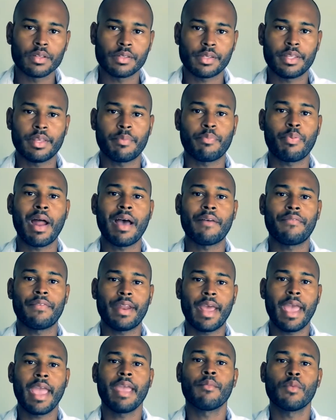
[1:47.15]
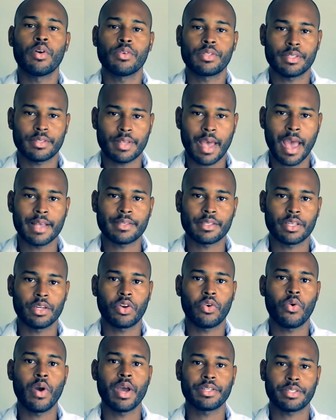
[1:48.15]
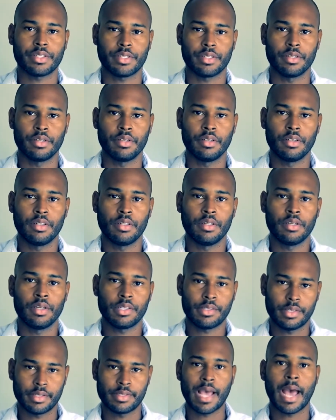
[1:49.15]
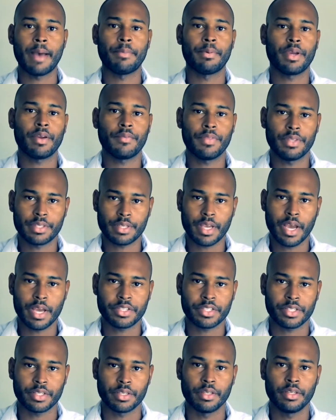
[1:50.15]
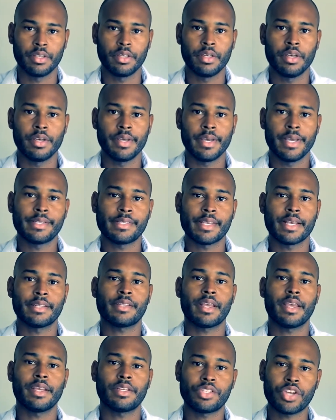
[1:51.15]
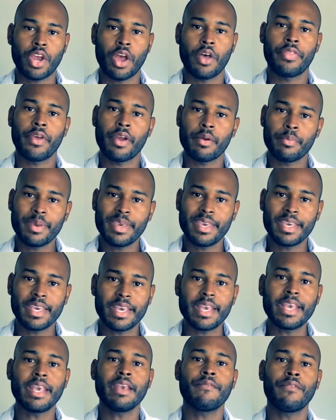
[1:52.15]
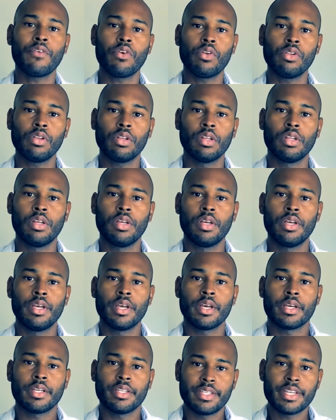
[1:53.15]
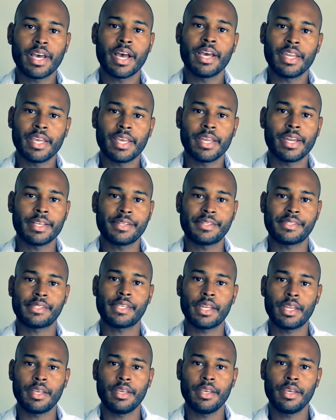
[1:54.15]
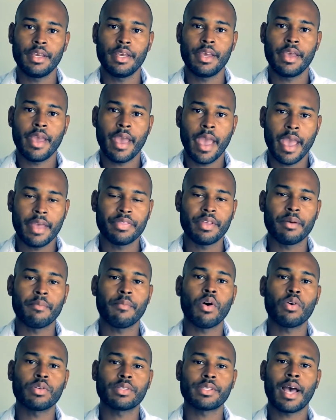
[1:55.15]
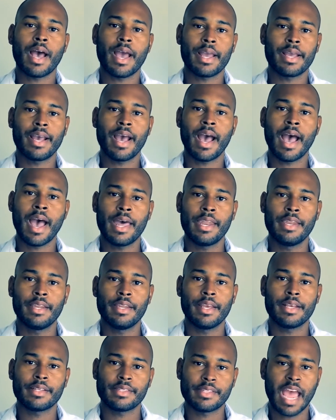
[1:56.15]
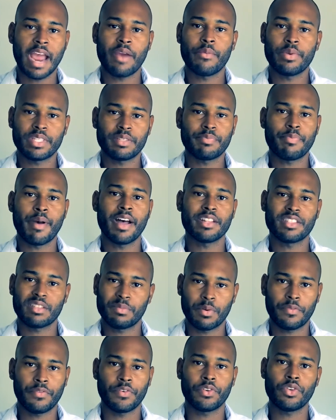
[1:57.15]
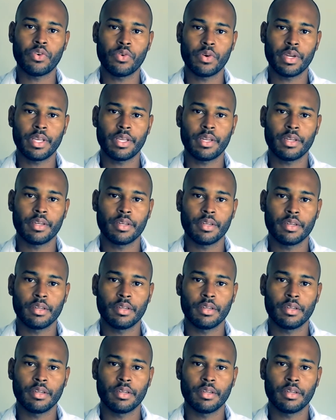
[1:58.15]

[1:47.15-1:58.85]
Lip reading: See, the prophet Amos is asking a question. It's the topic of discussion. He says, shall there be evil done in a city, and the Most High God is not responsible for doing it?